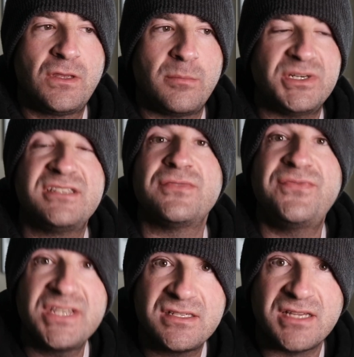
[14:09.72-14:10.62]
But it's a
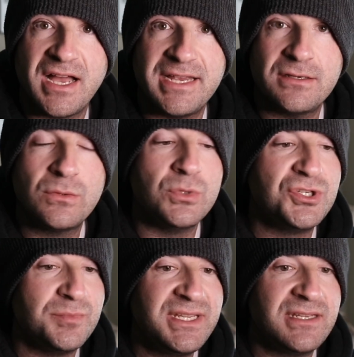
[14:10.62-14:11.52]
fixed sign,
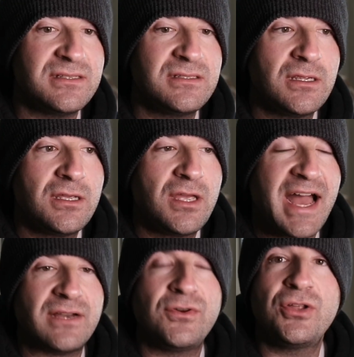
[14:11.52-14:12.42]
which means
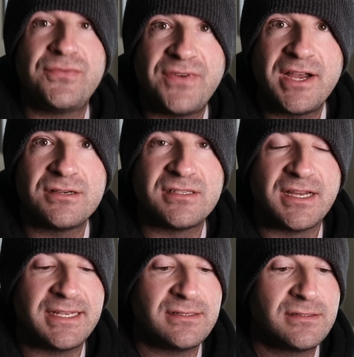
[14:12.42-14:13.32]
out of all the fire
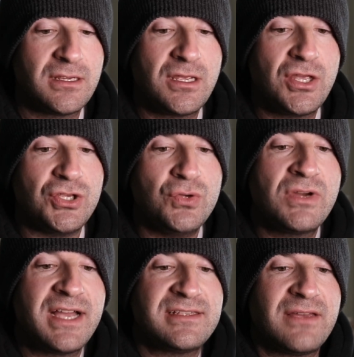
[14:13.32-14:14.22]
signs, you
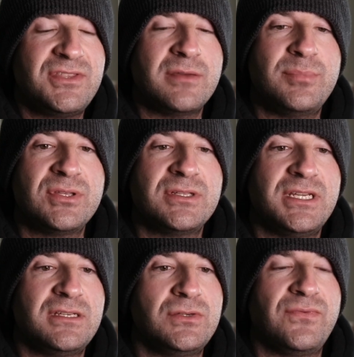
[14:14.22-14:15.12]
guys have the
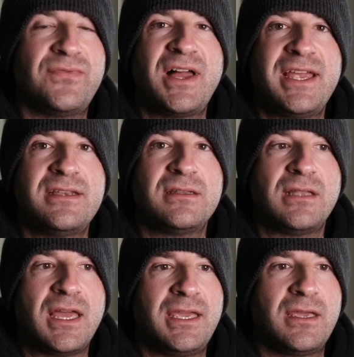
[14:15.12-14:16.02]
ability to find
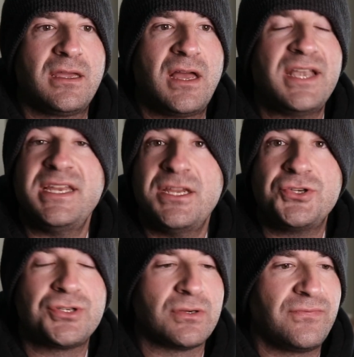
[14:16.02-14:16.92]
like a
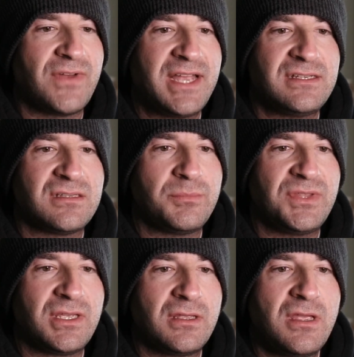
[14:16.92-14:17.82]
niche, or find
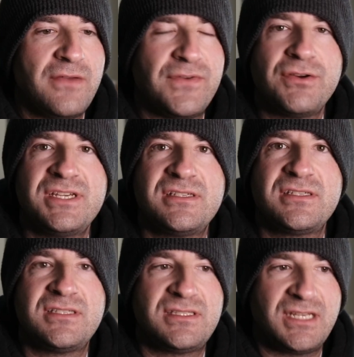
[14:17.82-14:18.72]
something very
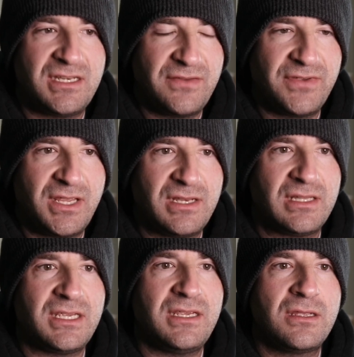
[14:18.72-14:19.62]

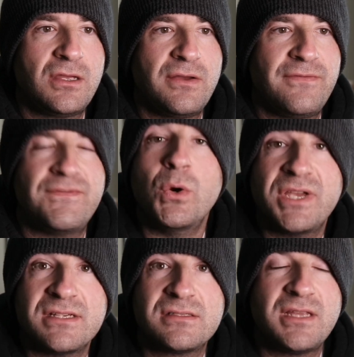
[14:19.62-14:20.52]
significantly
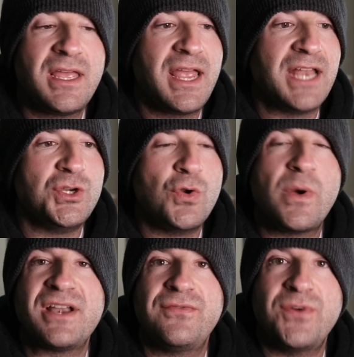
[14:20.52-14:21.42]
focused, and you know
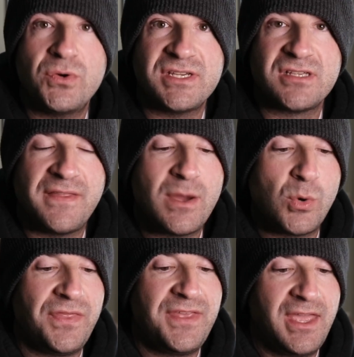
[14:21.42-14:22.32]
how to focus on that
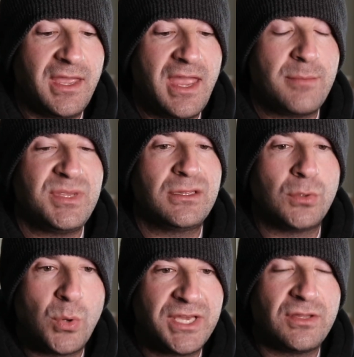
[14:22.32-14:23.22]
one thing and be
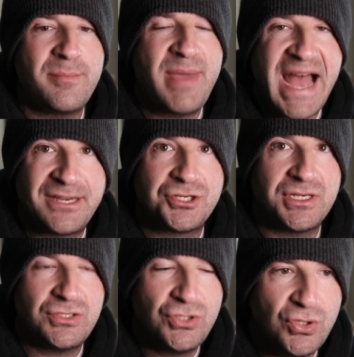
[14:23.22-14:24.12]
loyal and
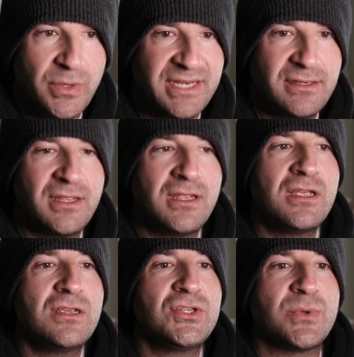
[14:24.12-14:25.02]
passionate to it.
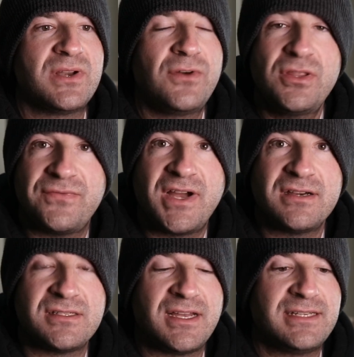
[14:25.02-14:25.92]
So out of all the fire
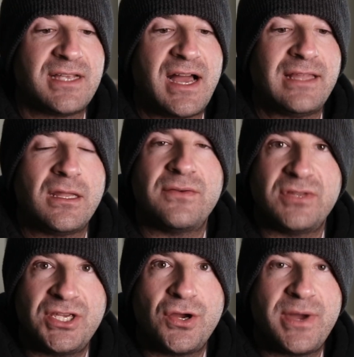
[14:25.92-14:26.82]
signs, I love
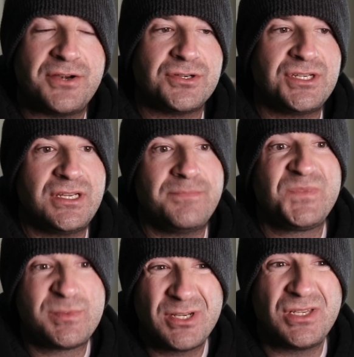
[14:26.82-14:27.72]
Leo energy,
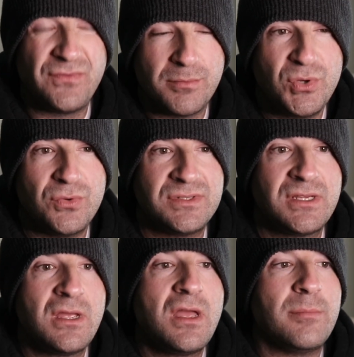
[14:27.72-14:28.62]
especially for moons,
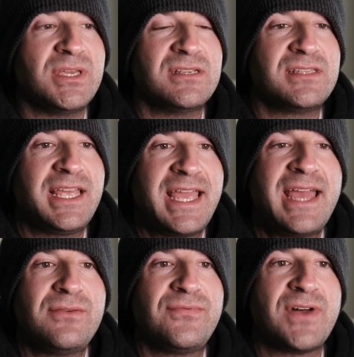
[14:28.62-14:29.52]
because they
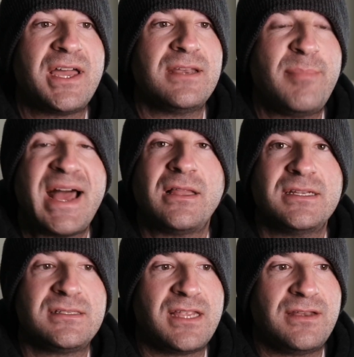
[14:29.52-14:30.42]
can find
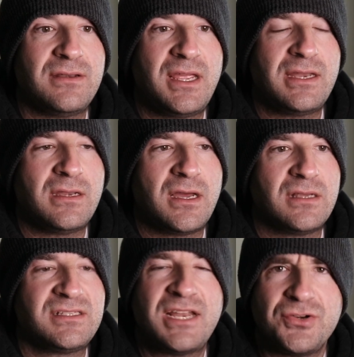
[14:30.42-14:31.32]
balance and
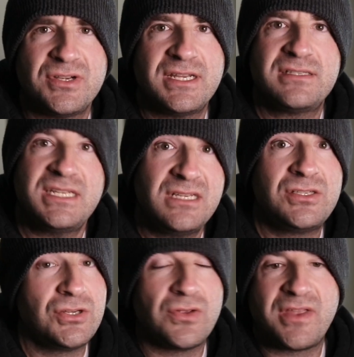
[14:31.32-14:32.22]
centeredness
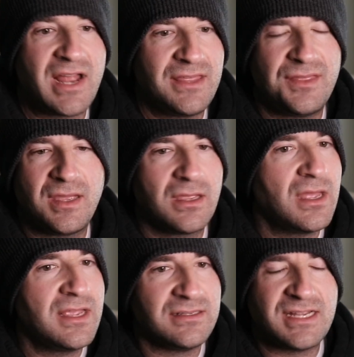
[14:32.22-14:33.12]
easier than, I think,
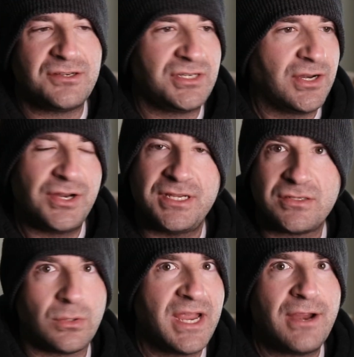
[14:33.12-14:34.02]
Sagittarius
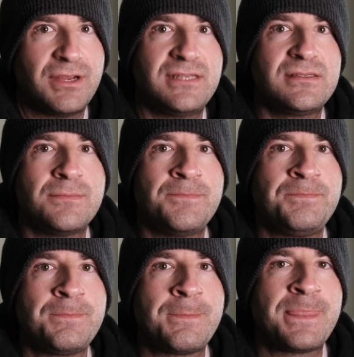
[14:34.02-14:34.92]
or Aries.
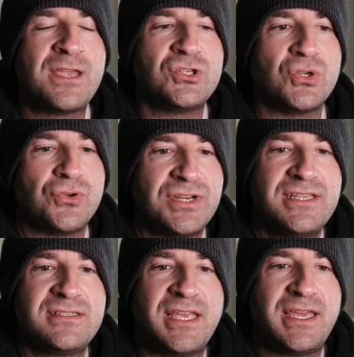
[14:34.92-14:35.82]
So there
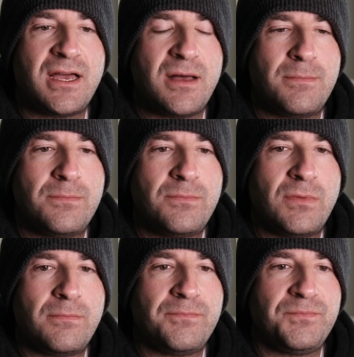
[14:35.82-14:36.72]
is an
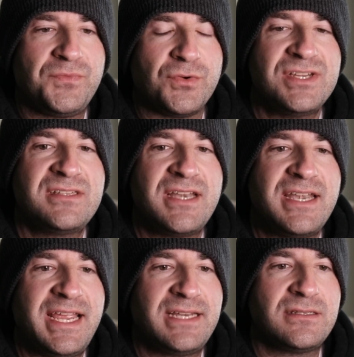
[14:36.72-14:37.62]

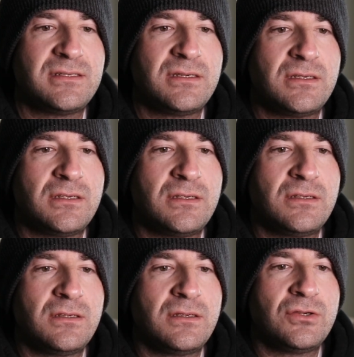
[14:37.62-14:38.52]
innate
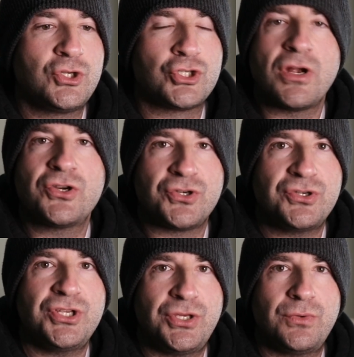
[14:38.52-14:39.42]
structure
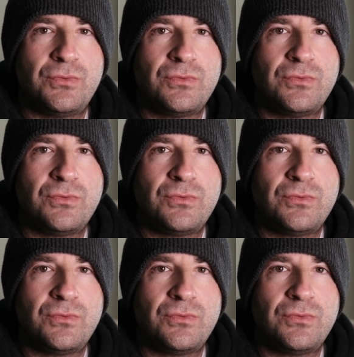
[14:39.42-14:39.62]
to you,